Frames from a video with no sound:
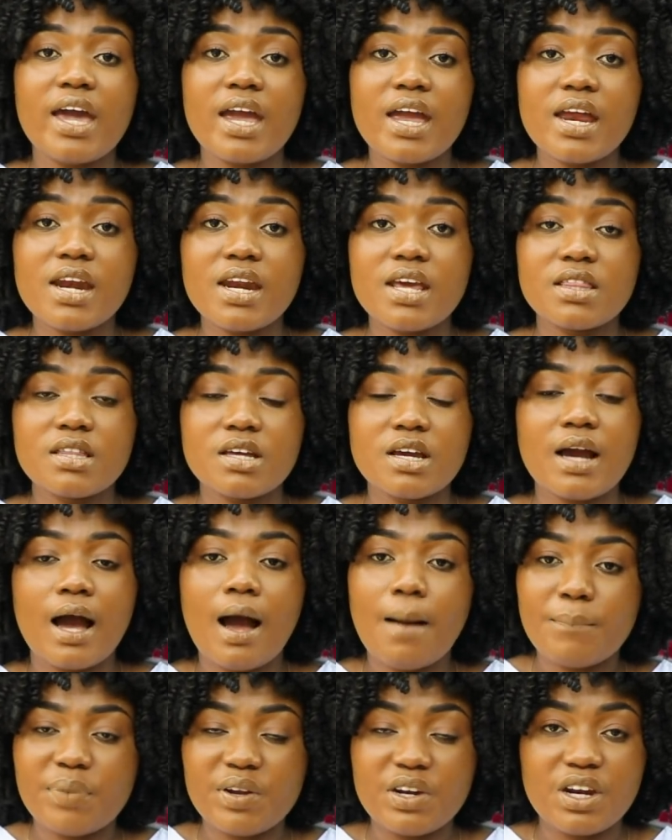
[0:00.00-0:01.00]
anything
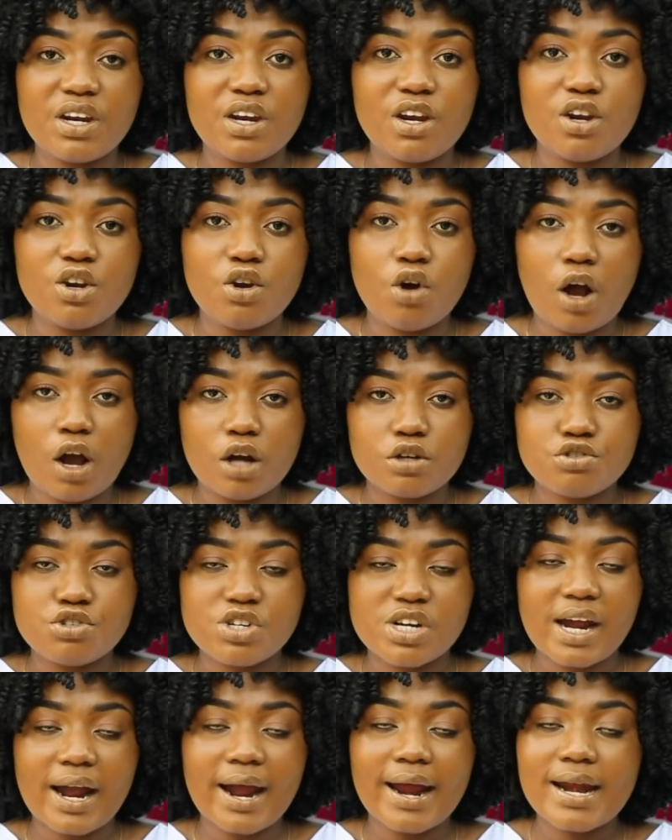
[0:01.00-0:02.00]
happening in your
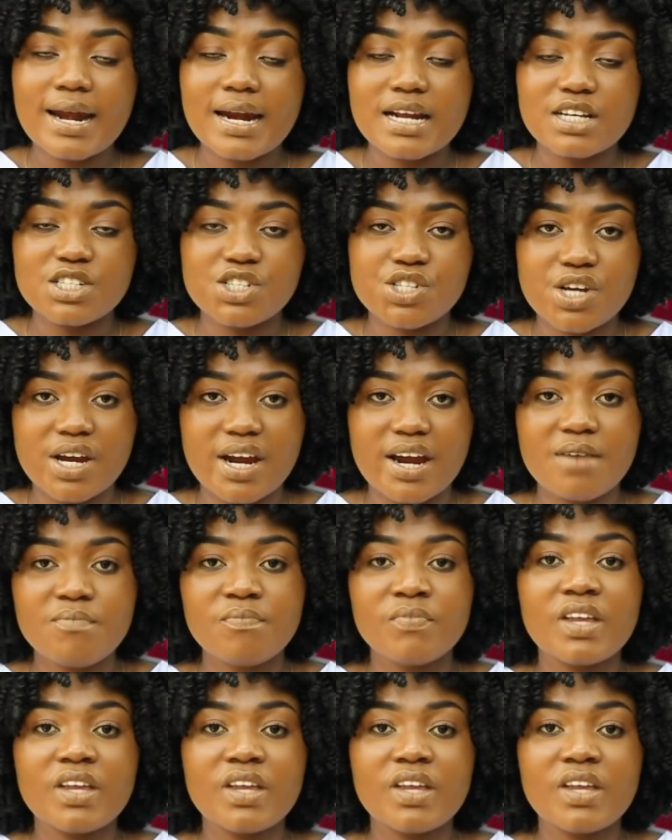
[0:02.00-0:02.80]
country, kindly share